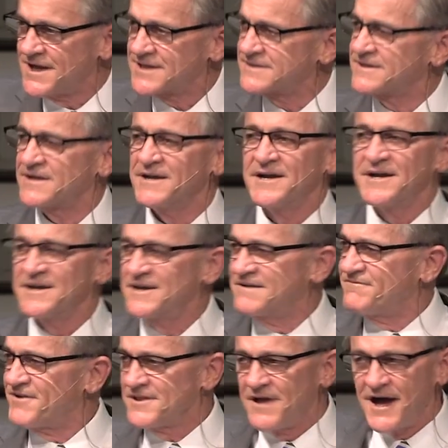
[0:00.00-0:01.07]
like the
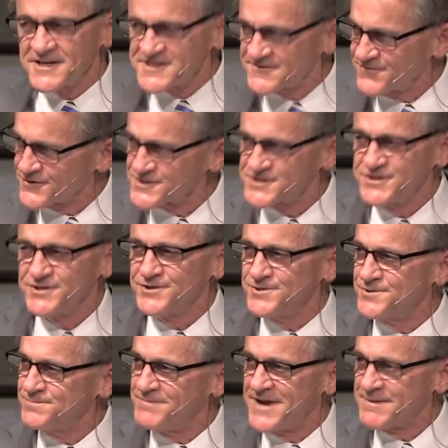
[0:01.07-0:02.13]
philosophers
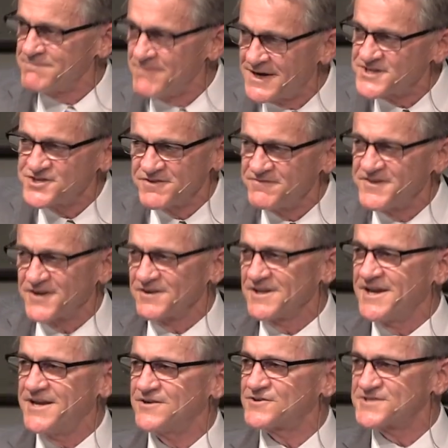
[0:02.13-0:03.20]
do, make much of their
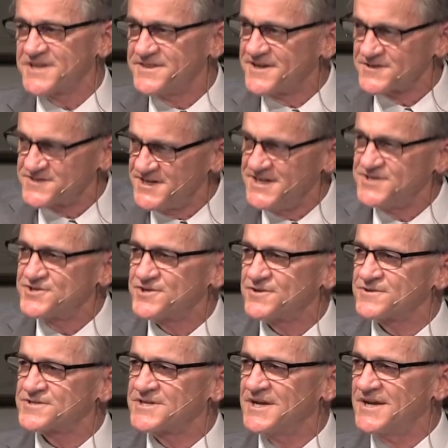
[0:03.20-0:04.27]
leaders and their
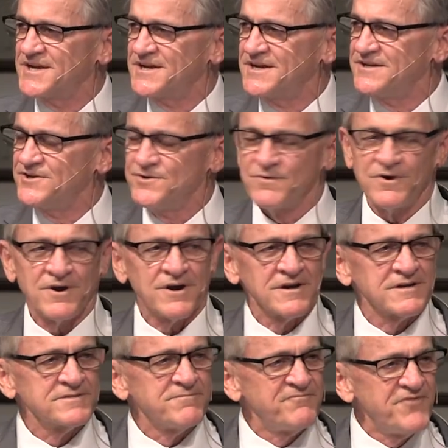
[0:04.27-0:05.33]
teachers. You
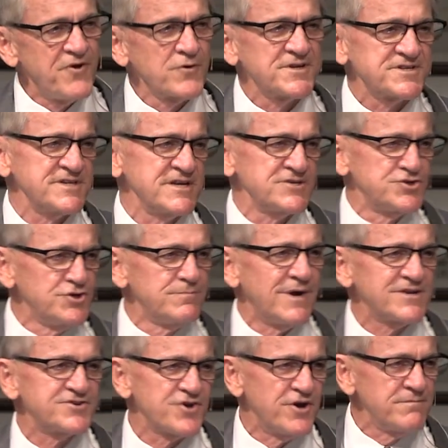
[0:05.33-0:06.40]
are focusing too
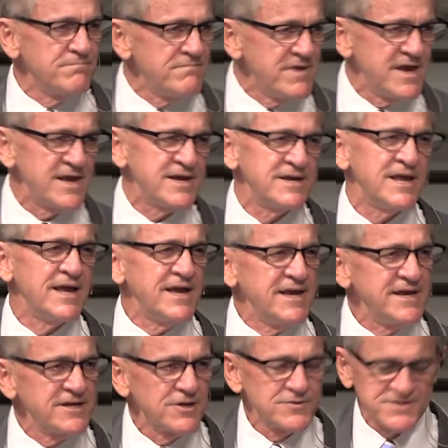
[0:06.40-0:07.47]
much on men.
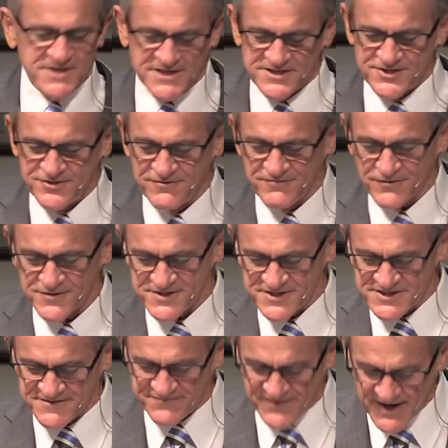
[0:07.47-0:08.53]
He goes into
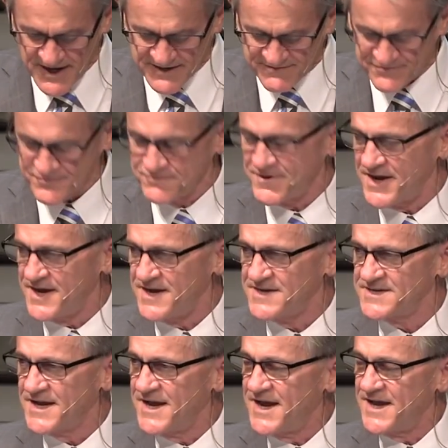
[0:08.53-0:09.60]
verses 5 through
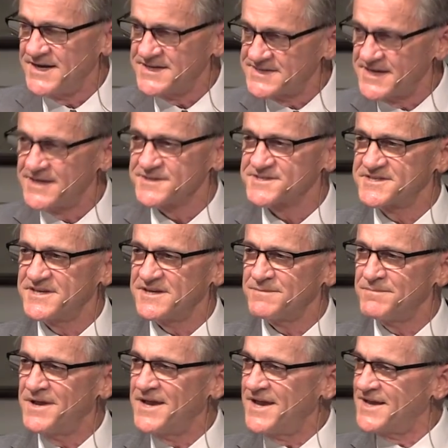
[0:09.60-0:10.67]
8 and he tells
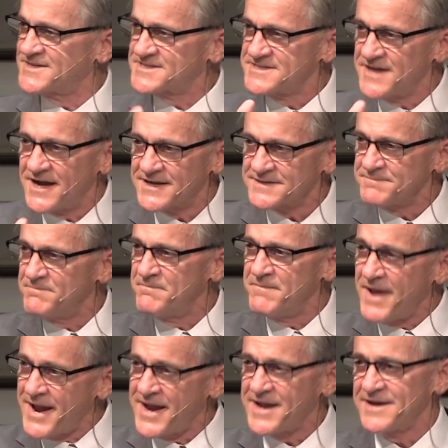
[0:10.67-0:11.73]
them it's not
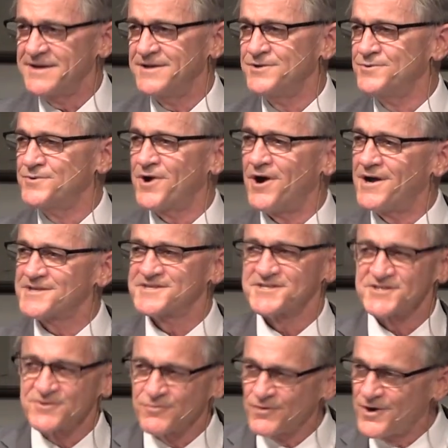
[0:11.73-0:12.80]
man who
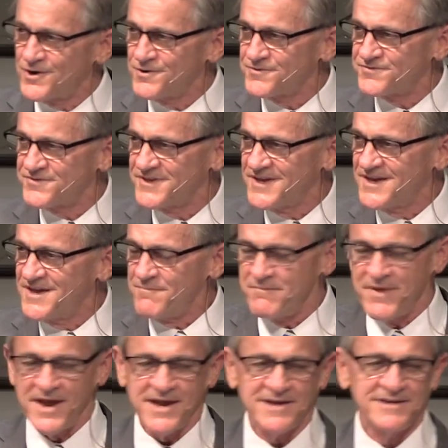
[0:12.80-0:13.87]
causes growth.
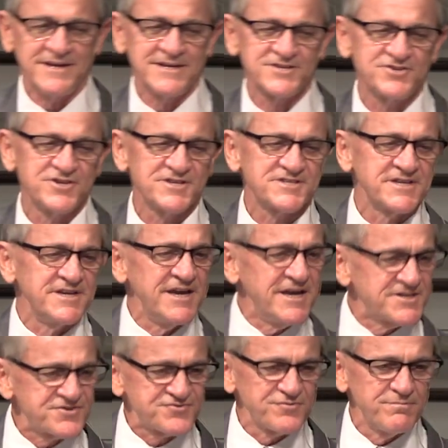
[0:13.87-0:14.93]
Man is just an
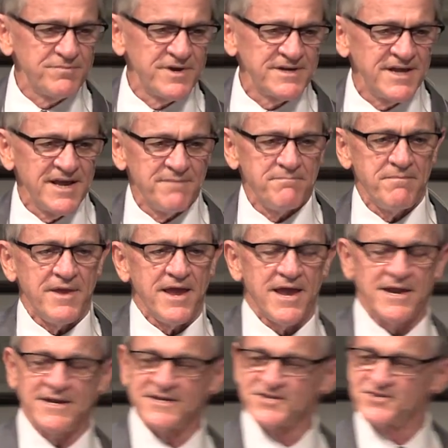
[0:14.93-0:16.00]
instrument.
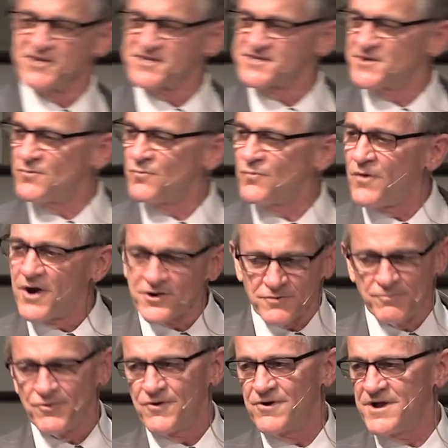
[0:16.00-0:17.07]
Man is just a water
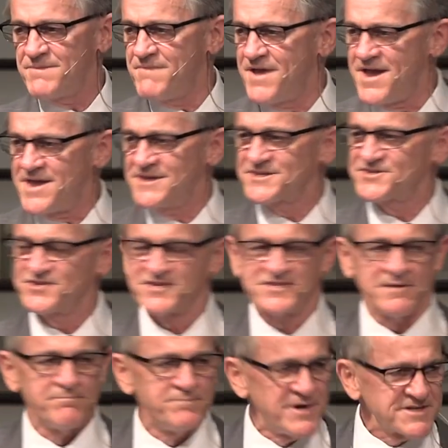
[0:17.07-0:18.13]
boy. Man is just
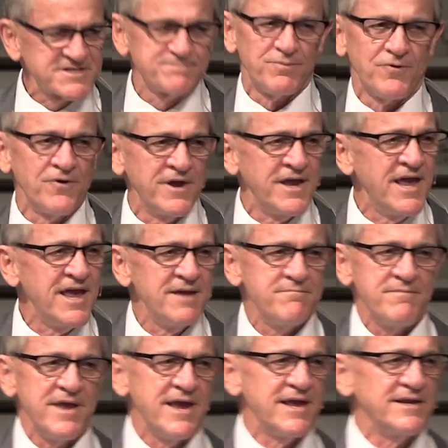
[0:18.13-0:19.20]
a bus boy.
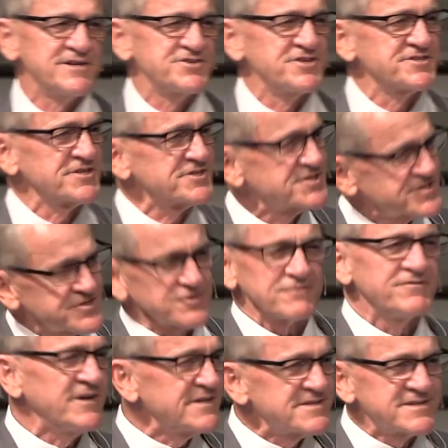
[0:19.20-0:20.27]
Man is just a
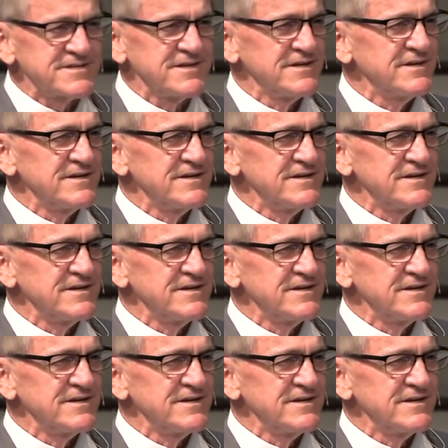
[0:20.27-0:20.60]
servant